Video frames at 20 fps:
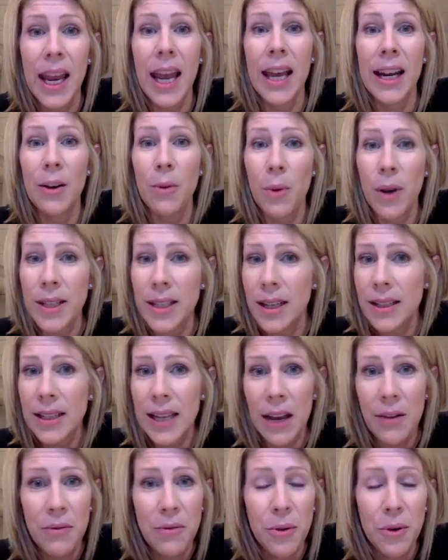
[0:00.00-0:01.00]
and it was at
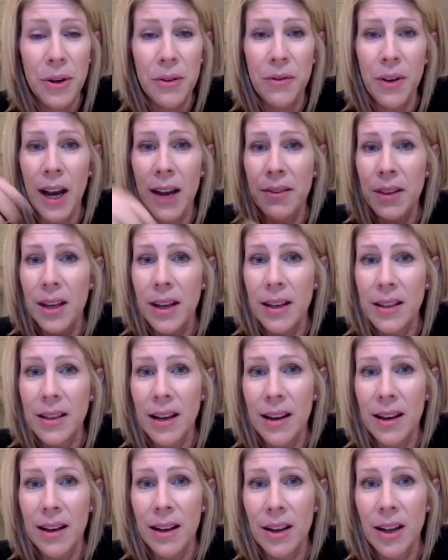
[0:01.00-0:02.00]
10:45 that
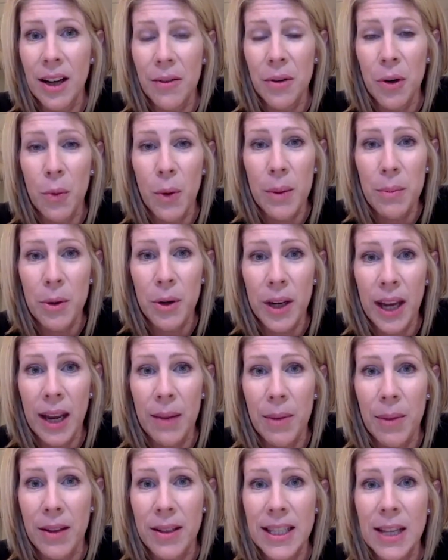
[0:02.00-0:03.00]
Governor Whitmer
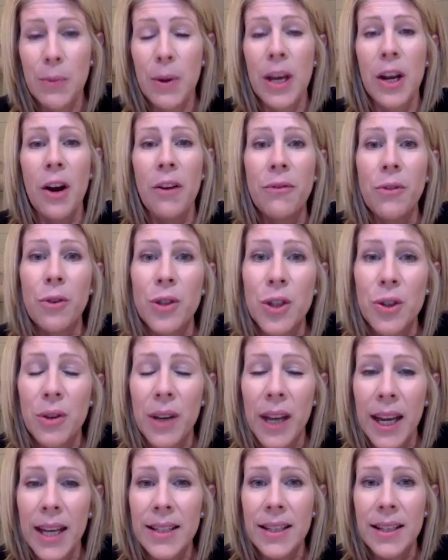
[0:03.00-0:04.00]
came out and said we had our first two
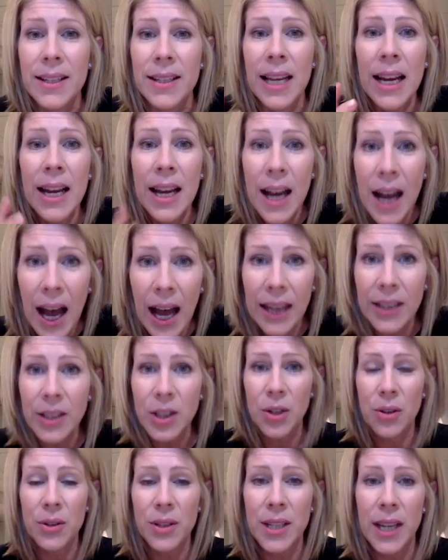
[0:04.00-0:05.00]
cases on
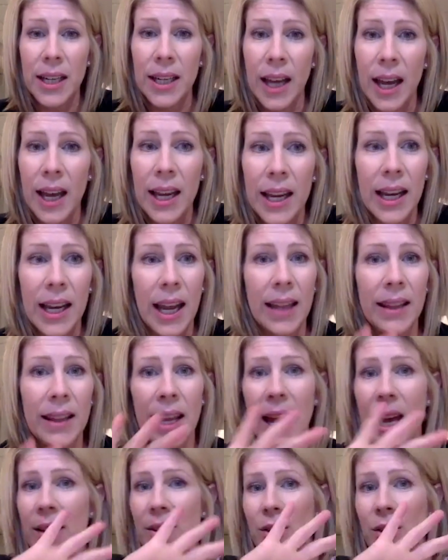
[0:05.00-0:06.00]
Tuesday night, and
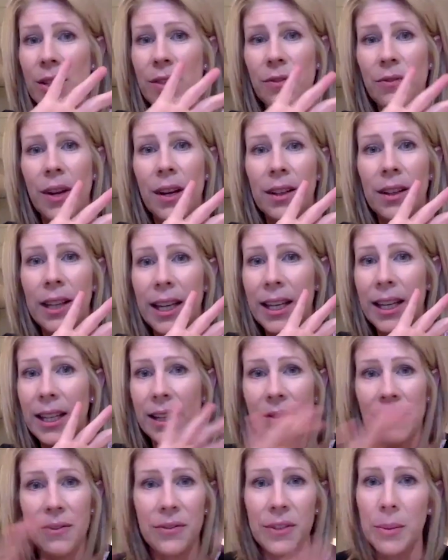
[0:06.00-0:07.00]
that just felt like it
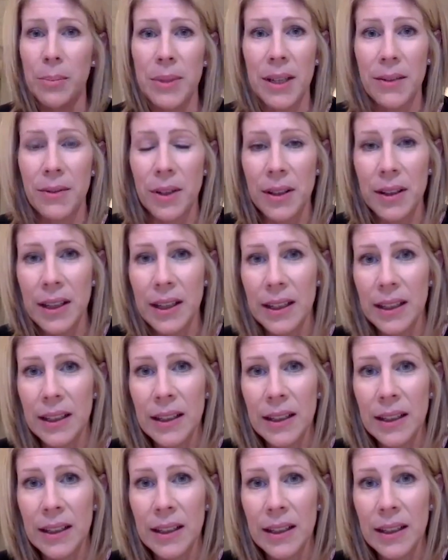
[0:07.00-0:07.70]
flipped everything.